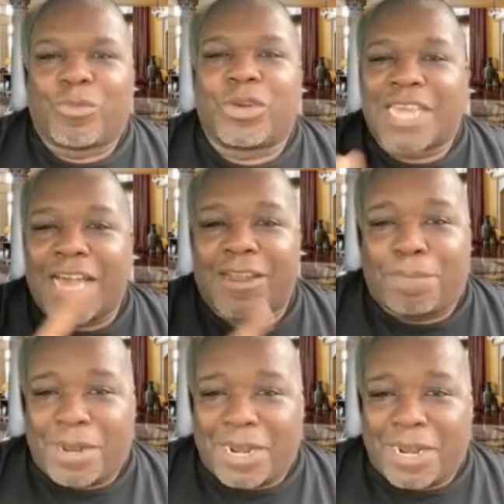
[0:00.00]
without
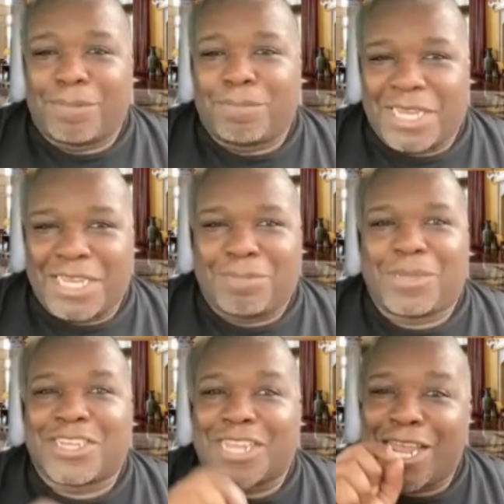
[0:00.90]
a plan B,
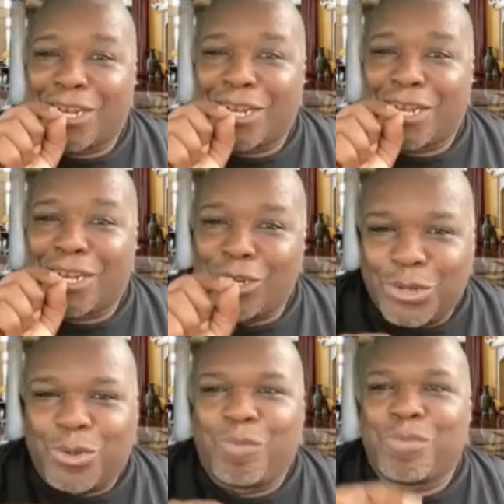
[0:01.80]
because I
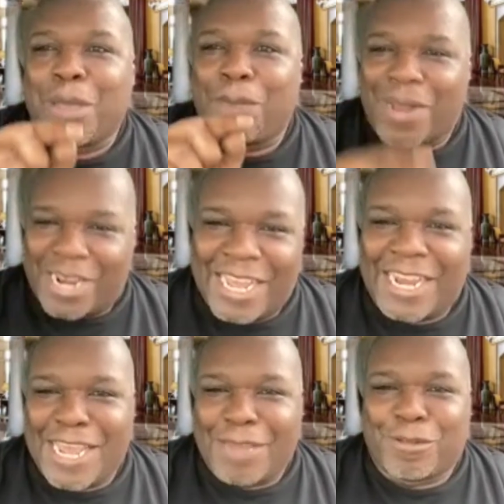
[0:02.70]
knew
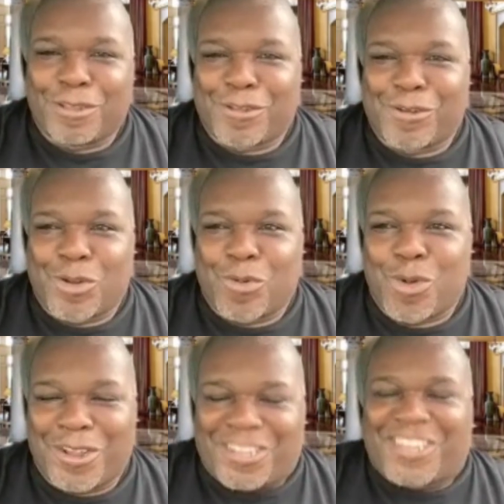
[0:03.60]
plan A was going to
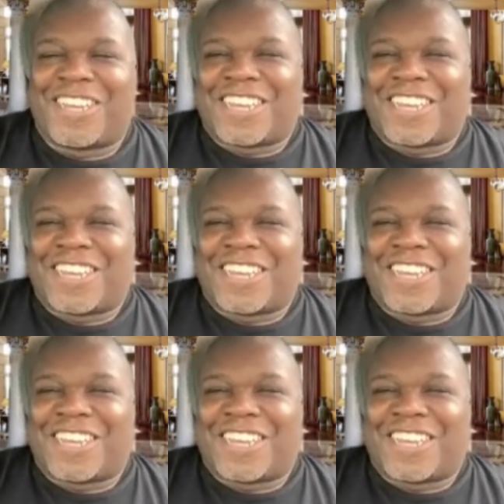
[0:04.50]
work.